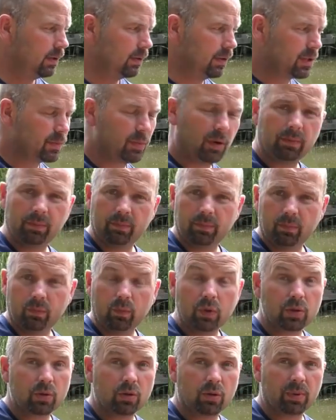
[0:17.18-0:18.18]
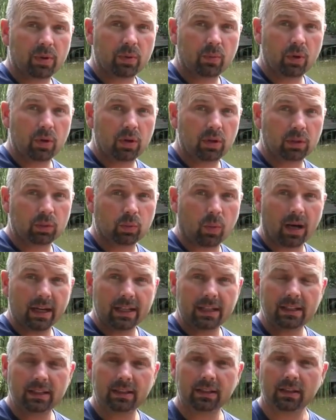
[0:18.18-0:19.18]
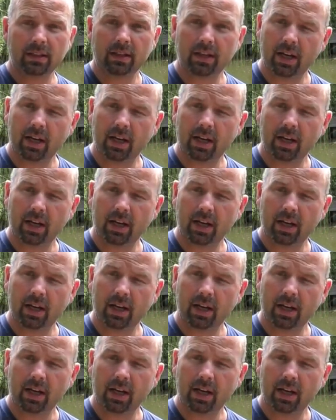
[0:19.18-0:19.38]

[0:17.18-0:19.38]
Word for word: This one was open worldwide,